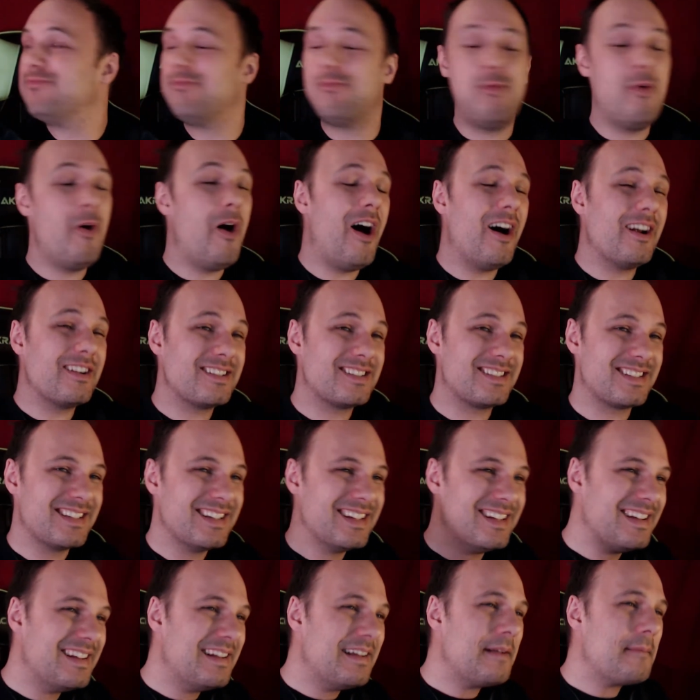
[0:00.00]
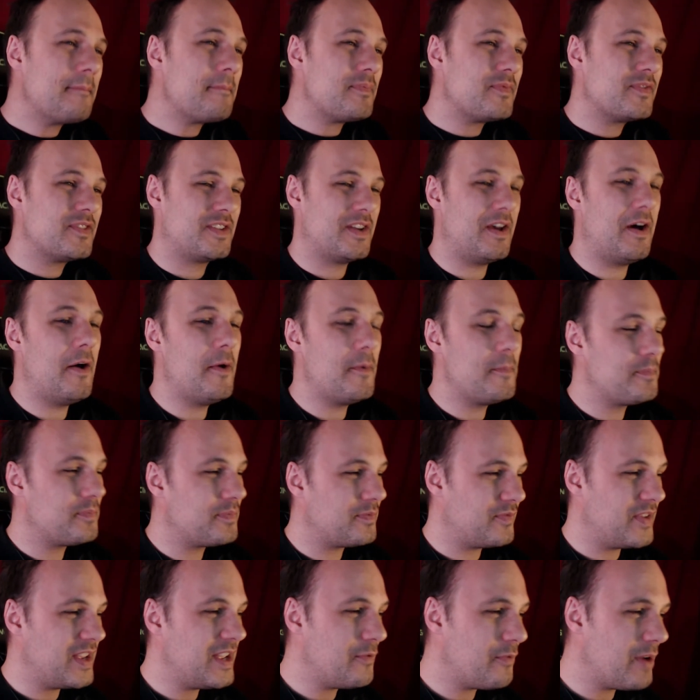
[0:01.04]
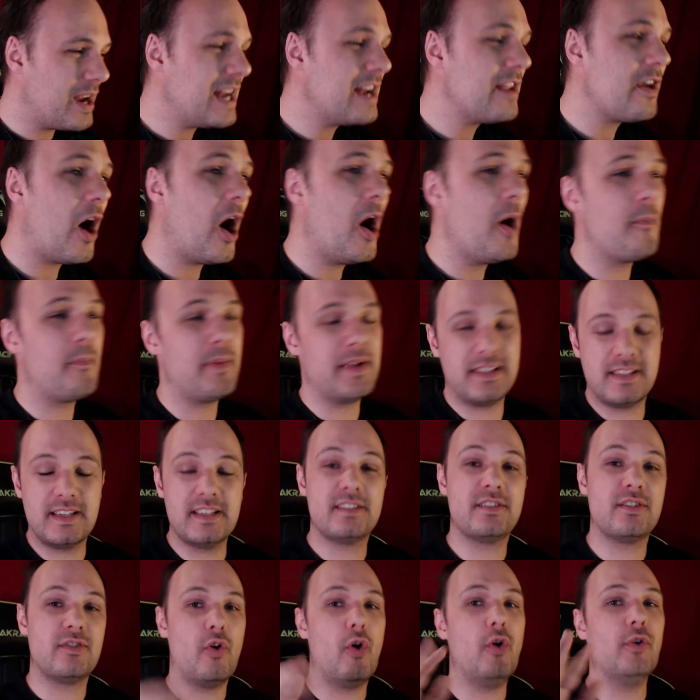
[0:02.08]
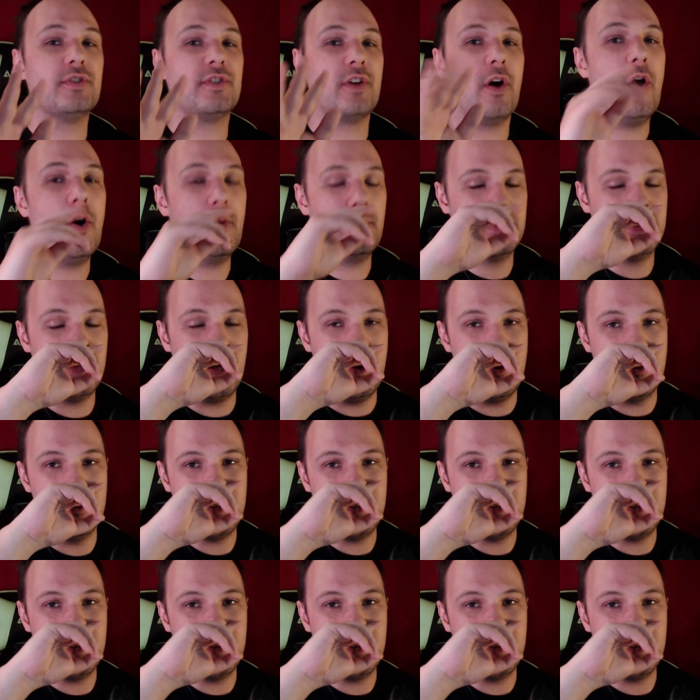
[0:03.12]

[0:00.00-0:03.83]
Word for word: what? So we really hope it's an old home though.